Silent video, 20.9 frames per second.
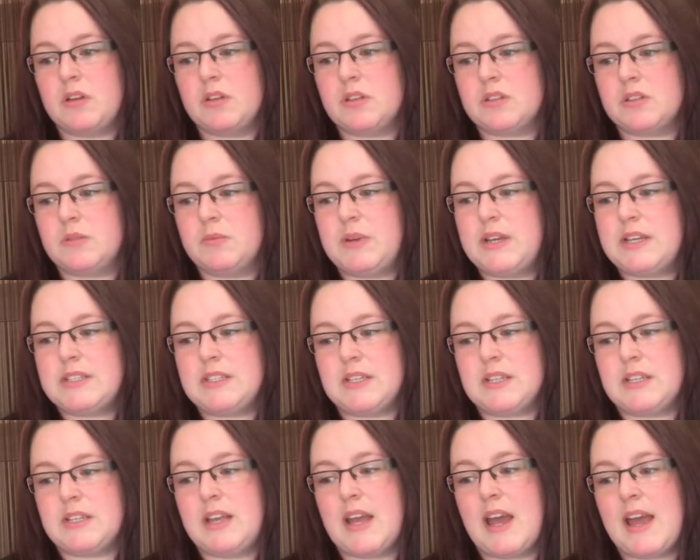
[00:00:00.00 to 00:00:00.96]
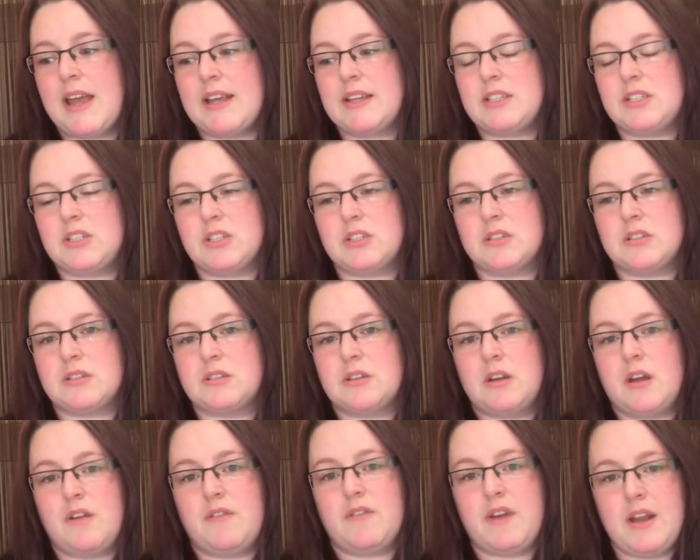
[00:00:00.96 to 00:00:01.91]
So basically, yeah, it's just
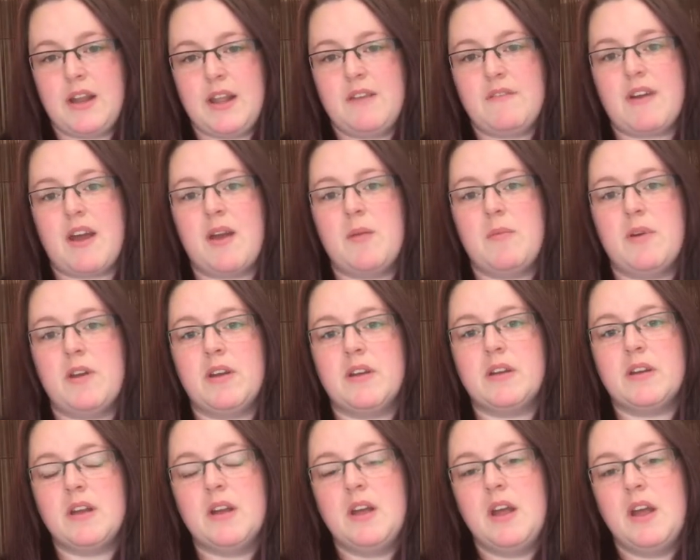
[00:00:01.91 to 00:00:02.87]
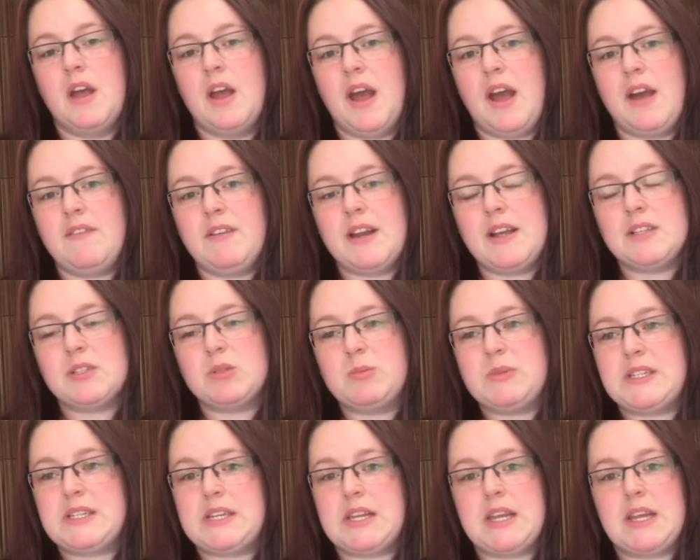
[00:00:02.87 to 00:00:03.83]
a friendly environment, have a nice cup
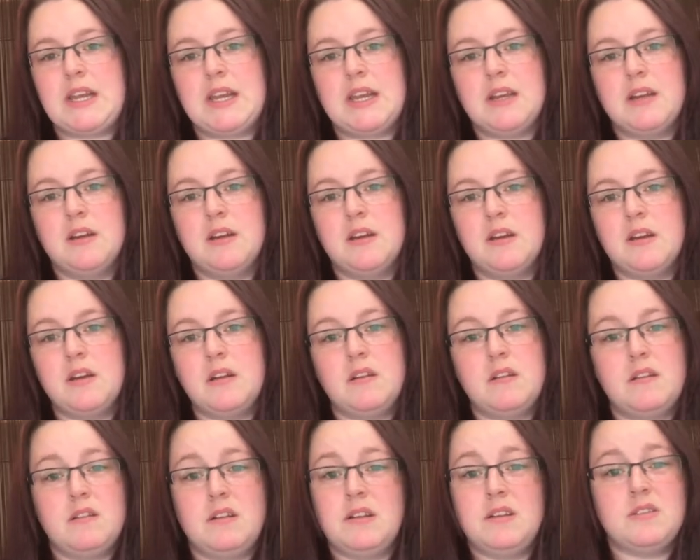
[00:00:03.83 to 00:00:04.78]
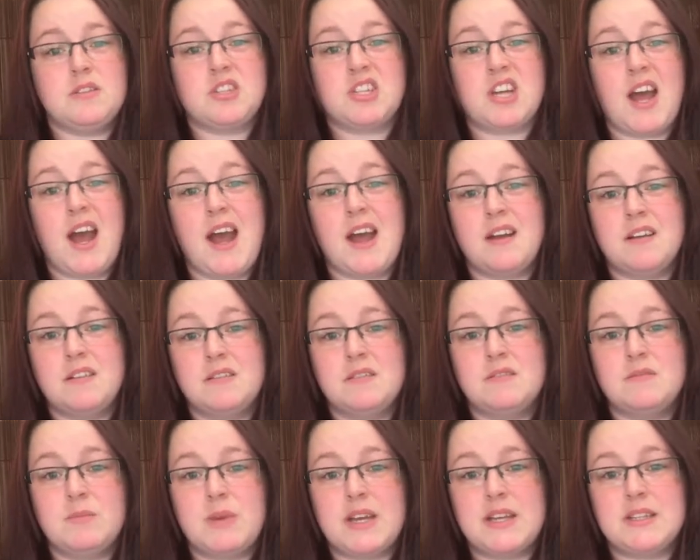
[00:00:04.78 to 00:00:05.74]
of tea and a little chat,
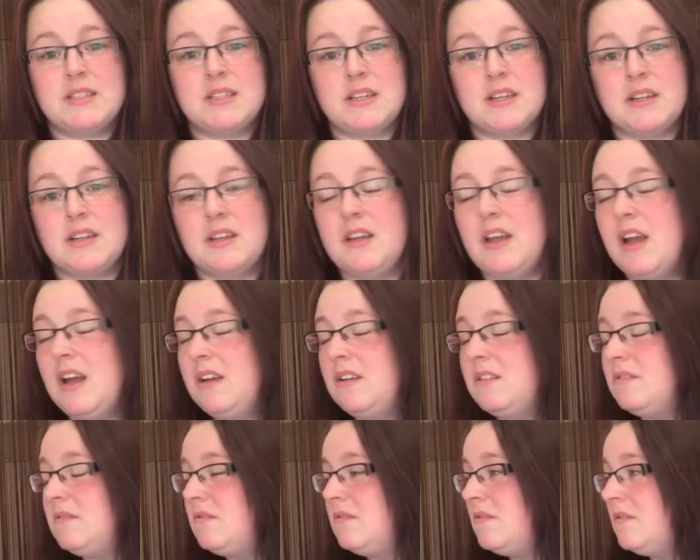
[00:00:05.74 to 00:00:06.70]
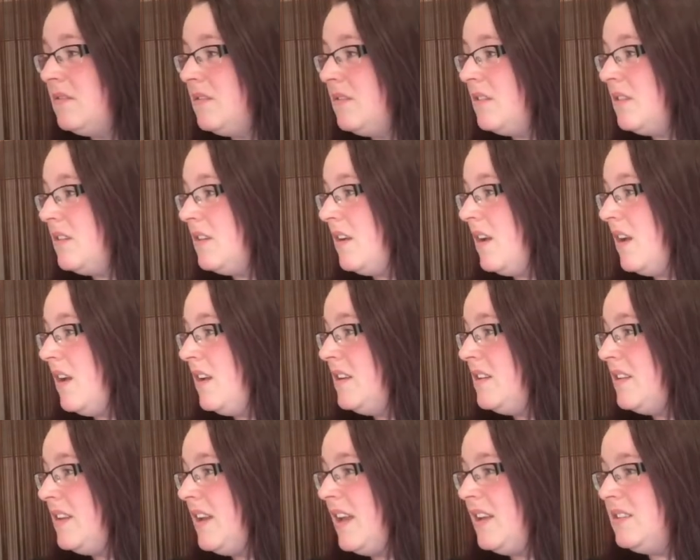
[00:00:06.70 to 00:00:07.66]
basically, yeah.
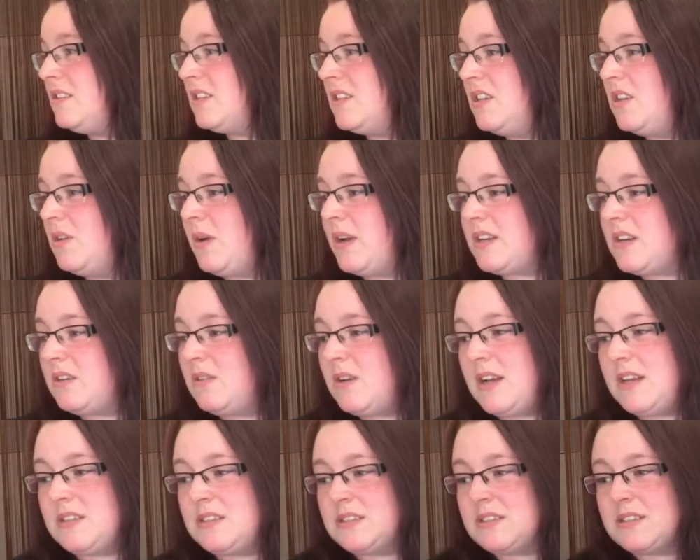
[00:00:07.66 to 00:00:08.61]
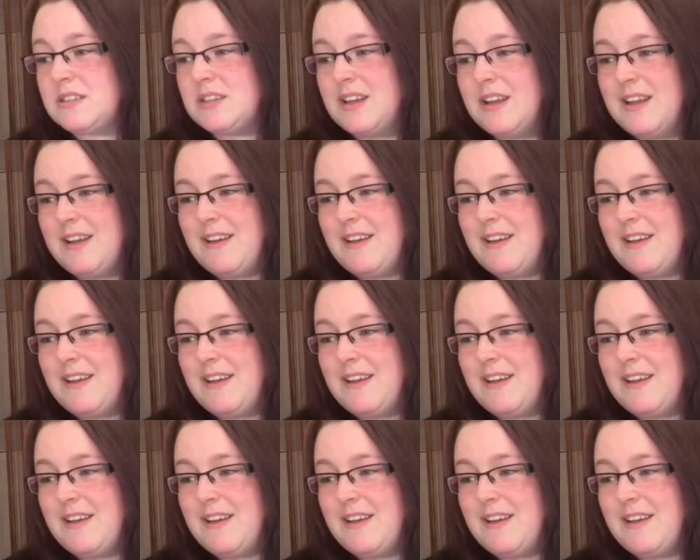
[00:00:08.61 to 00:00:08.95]
Anything else? Can you add out else?